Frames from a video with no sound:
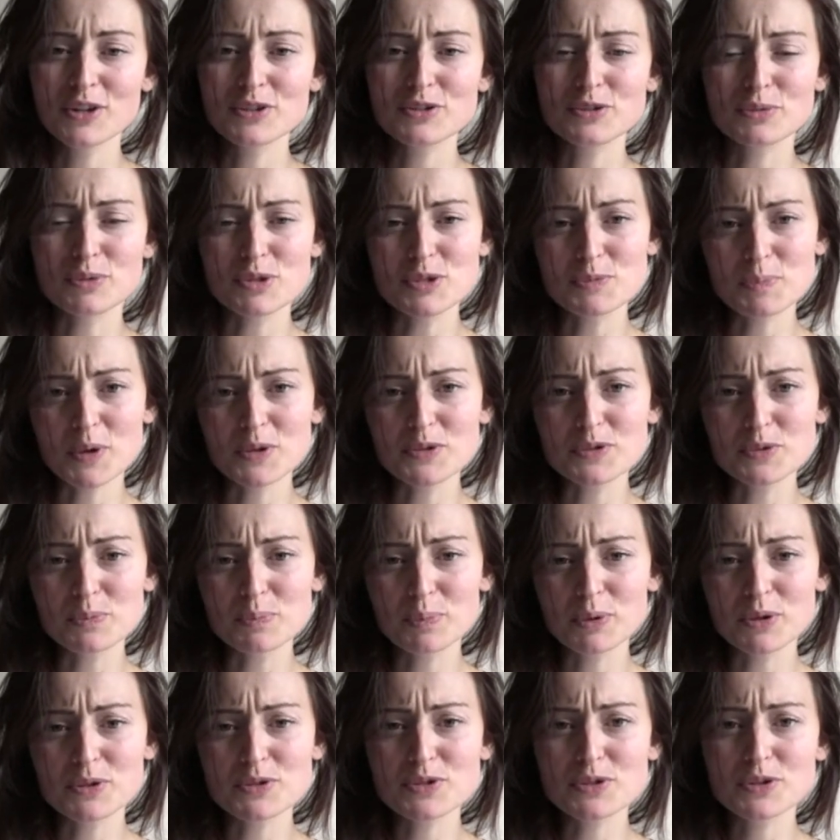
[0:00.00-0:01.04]
to respond to
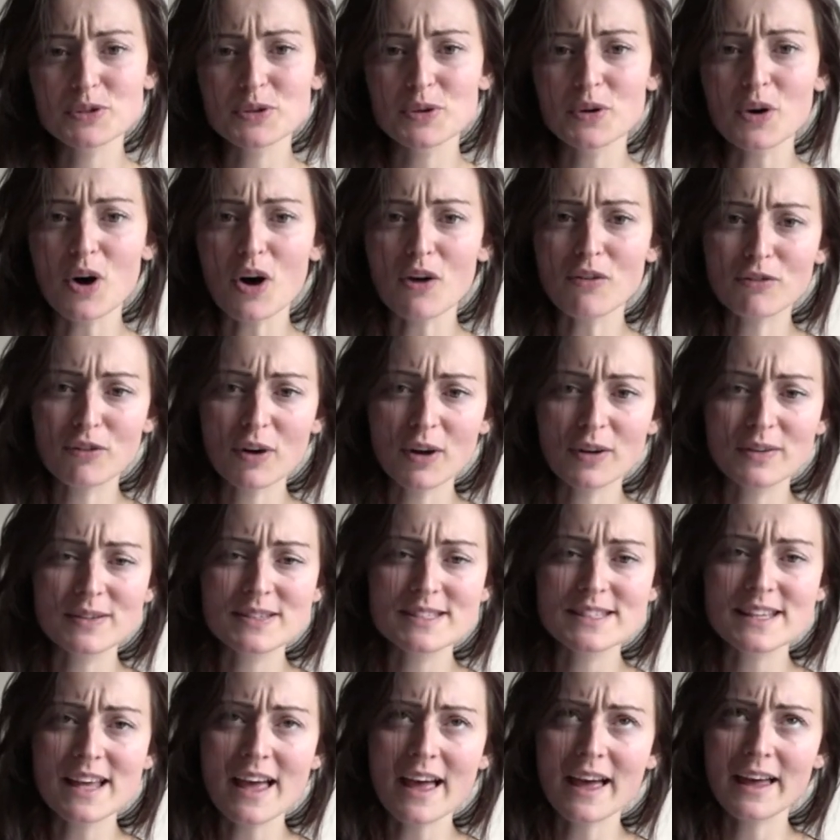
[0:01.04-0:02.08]
personal
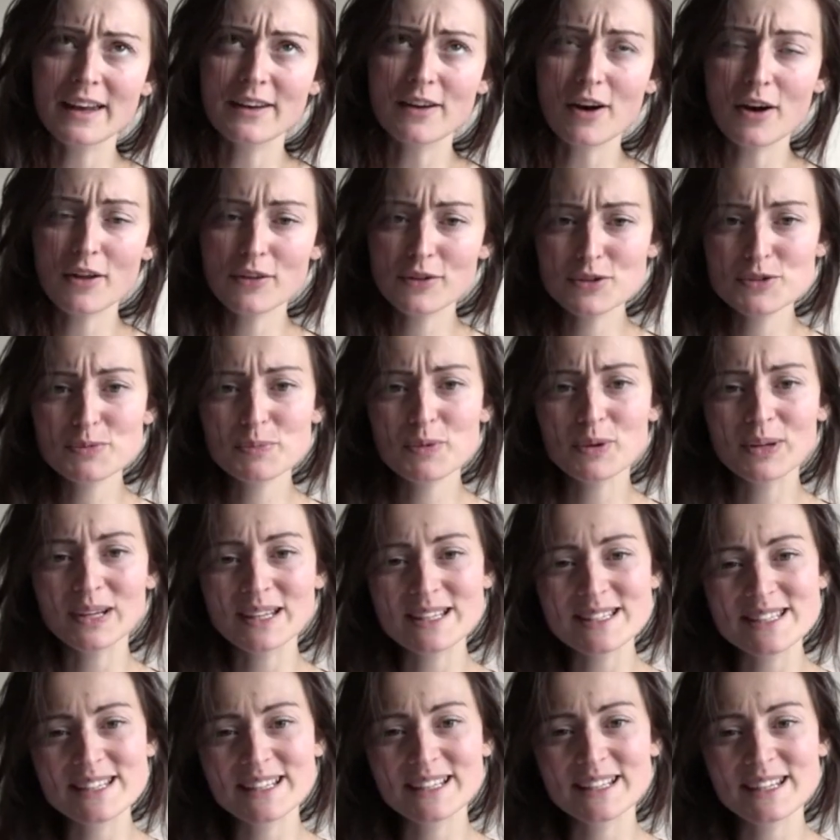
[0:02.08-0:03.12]
affronts and other small
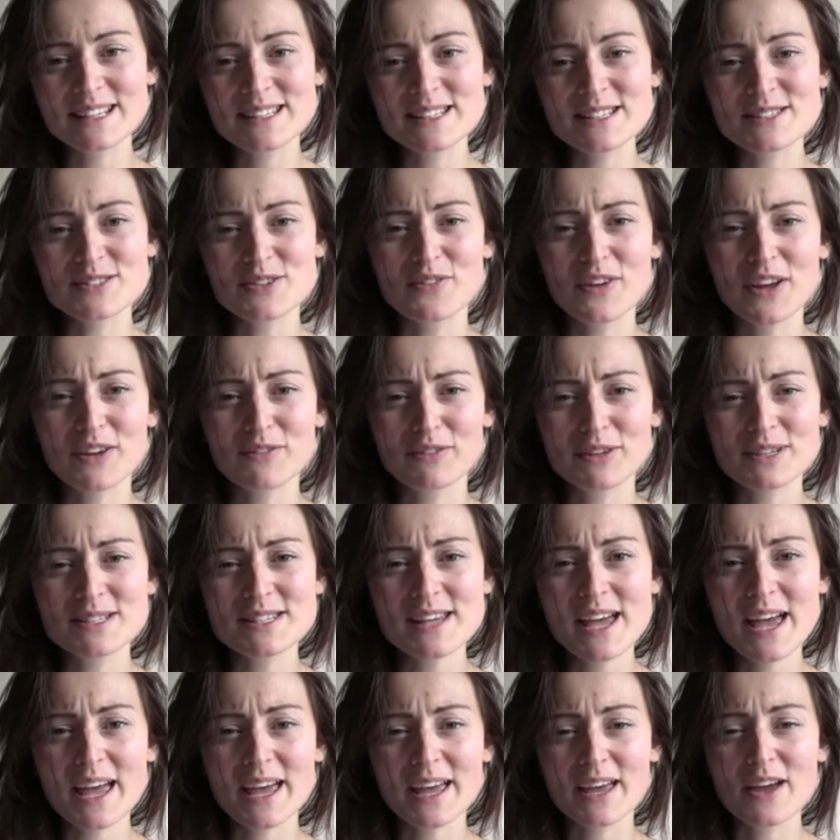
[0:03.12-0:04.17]
indignities of every
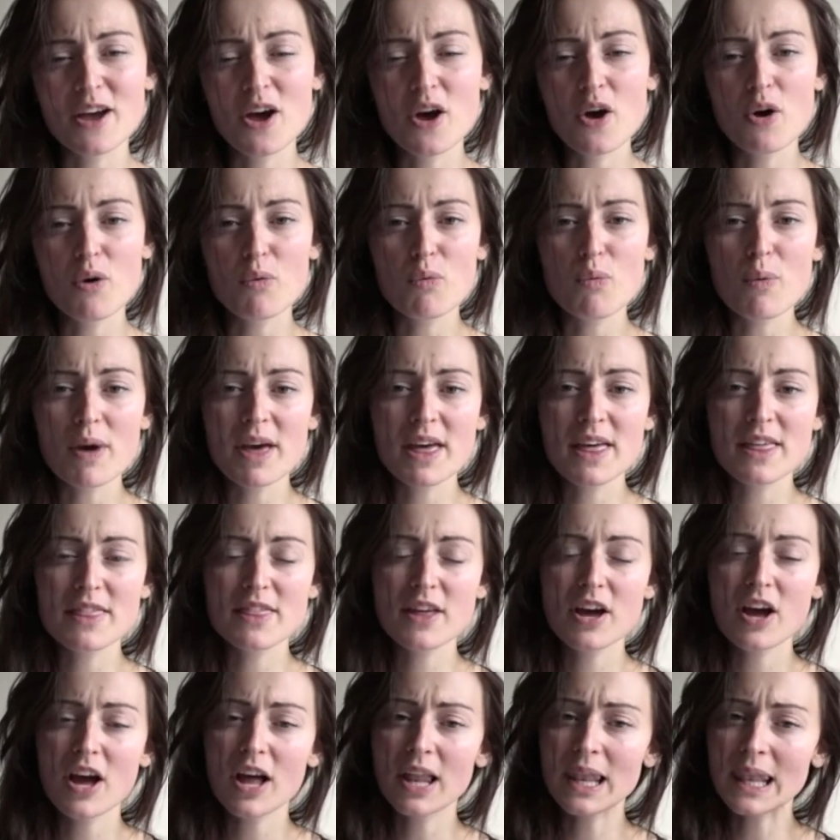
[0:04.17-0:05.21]
day
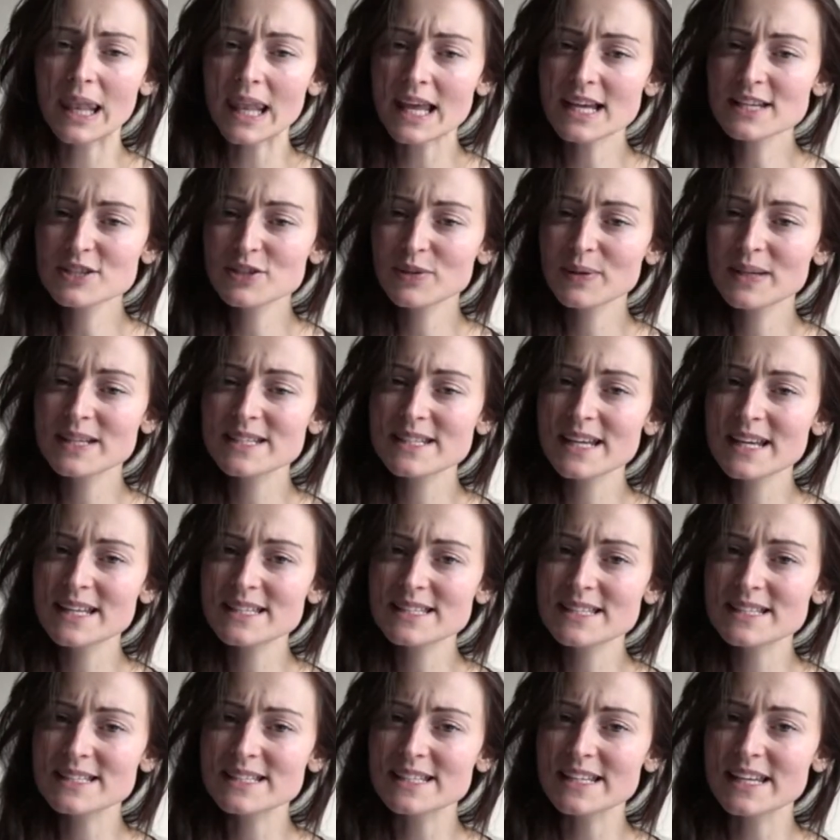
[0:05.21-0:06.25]
with lesser
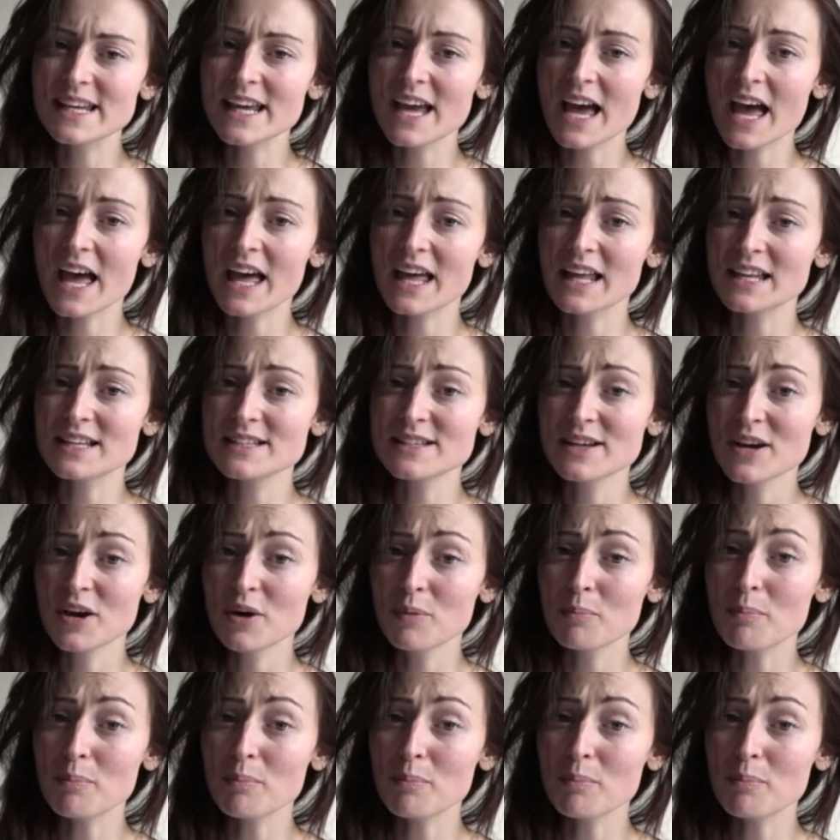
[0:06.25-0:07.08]
intensity and